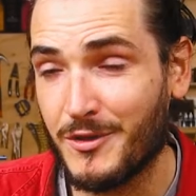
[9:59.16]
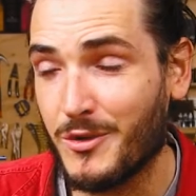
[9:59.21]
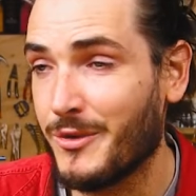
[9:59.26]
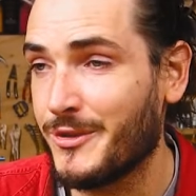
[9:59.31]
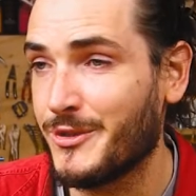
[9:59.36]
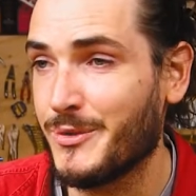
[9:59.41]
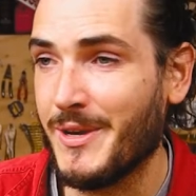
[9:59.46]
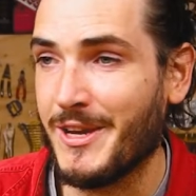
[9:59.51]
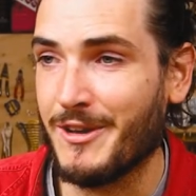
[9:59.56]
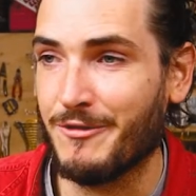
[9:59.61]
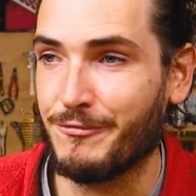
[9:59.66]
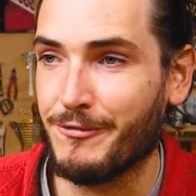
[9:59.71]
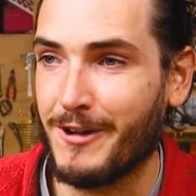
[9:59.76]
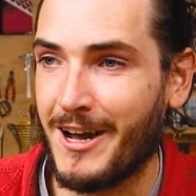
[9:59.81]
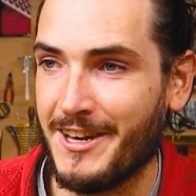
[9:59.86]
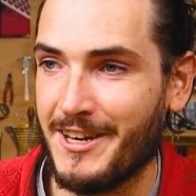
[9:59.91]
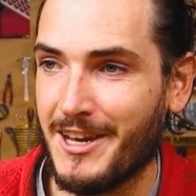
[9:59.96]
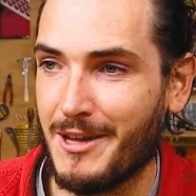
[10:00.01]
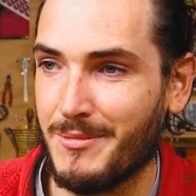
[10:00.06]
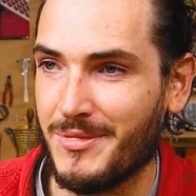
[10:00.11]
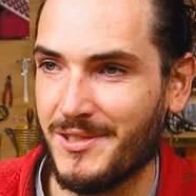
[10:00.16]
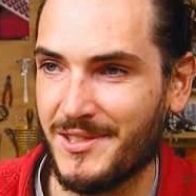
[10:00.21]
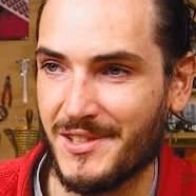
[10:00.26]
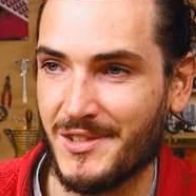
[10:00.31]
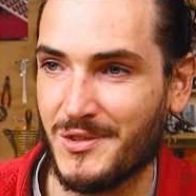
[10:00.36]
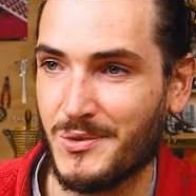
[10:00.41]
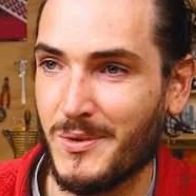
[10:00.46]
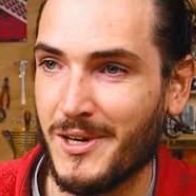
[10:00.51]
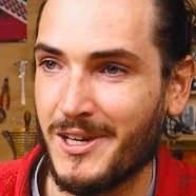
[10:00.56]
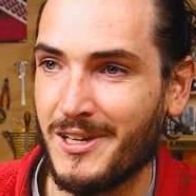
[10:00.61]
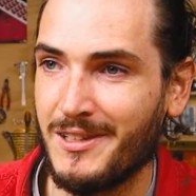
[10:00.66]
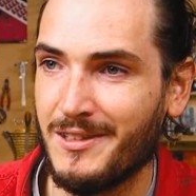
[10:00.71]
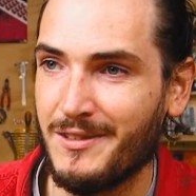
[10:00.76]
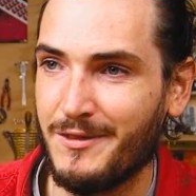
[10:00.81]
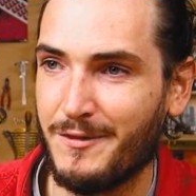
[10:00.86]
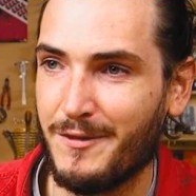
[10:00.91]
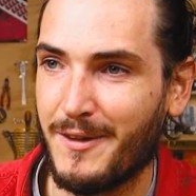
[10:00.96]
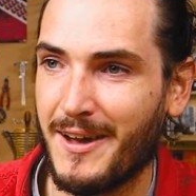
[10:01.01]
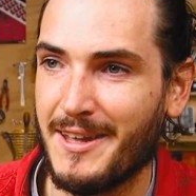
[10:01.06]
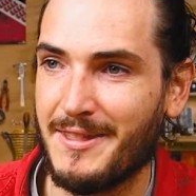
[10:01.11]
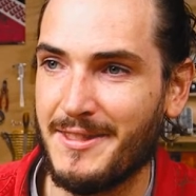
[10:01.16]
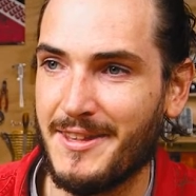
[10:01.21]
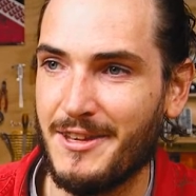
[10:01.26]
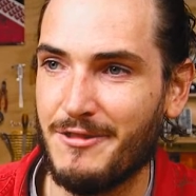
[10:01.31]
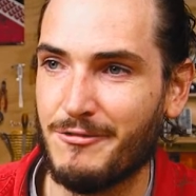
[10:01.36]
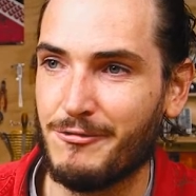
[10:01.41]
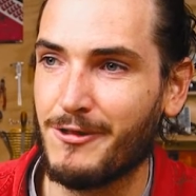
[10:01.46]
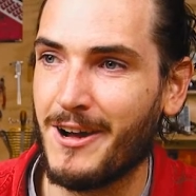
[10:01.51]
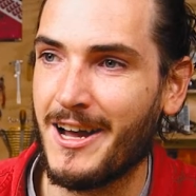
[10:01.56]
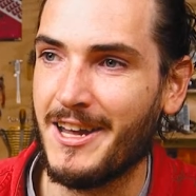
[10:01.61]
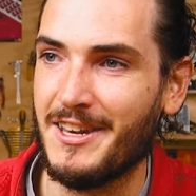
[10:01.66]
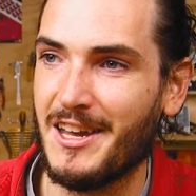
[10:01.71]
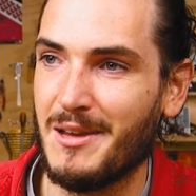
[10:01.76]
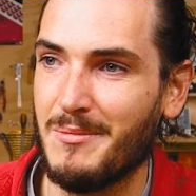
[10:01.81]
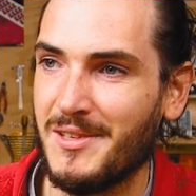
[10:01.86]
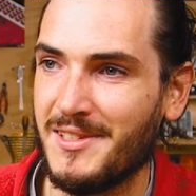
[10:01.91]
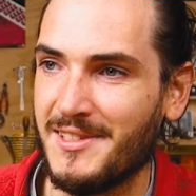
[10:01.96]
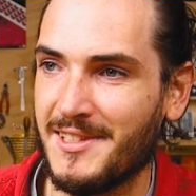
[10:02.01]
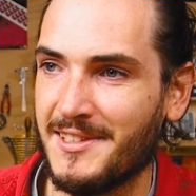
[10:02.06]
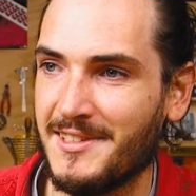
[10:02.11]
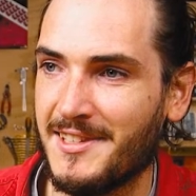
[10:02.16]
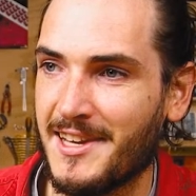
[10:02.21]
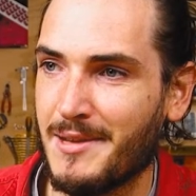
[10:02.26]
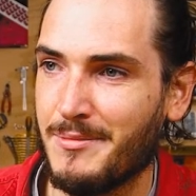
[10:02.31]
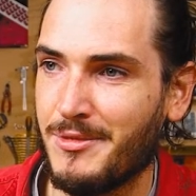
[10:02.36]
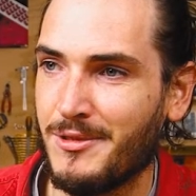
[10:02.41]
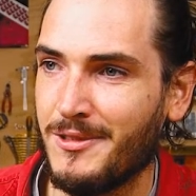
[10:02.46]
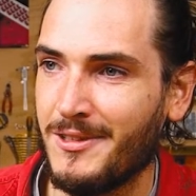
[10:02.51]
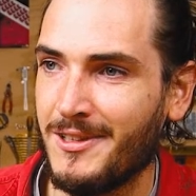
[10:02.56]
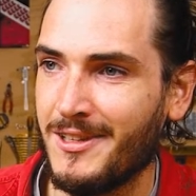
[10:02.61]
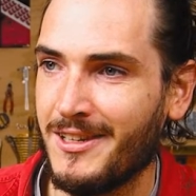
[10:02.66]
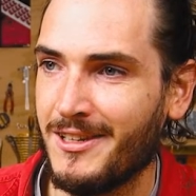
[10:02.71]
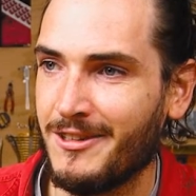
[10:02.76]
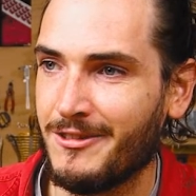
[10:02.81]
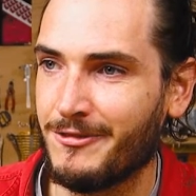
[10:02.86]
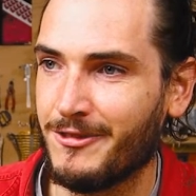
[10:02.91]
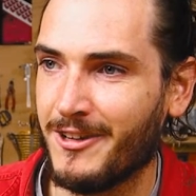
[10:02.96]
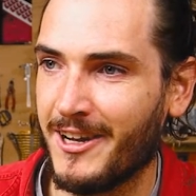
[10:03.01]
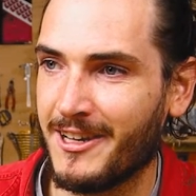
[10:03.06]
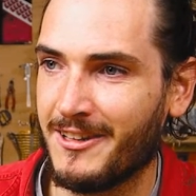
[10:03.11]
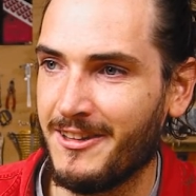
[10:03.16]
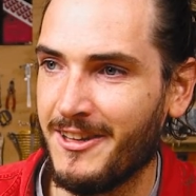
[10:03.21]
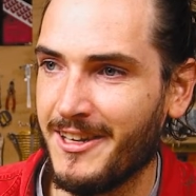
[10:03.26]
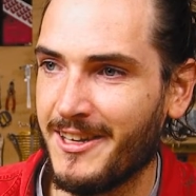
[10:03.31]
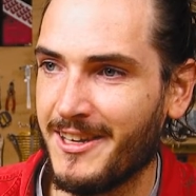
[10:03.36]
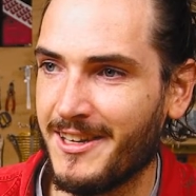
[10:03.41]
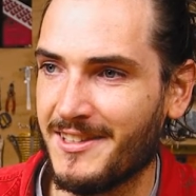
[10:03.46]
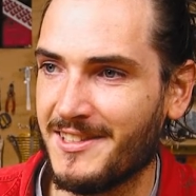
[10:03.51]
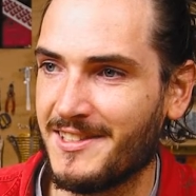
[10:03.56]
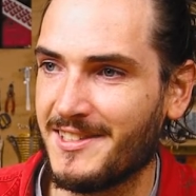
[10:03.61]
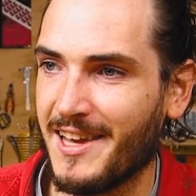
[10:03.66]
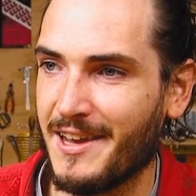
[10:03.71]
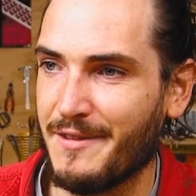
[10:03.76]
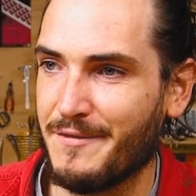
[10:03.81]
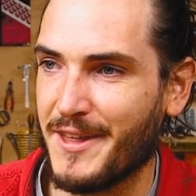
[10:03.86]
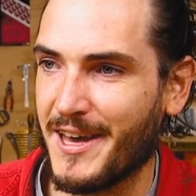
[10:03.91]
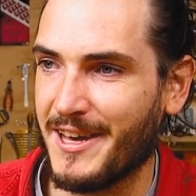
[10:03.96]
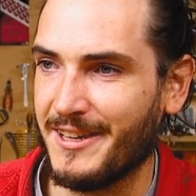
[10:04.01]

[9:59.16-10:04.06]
of course we can write numbers as well. Find the write numbers example, right click and save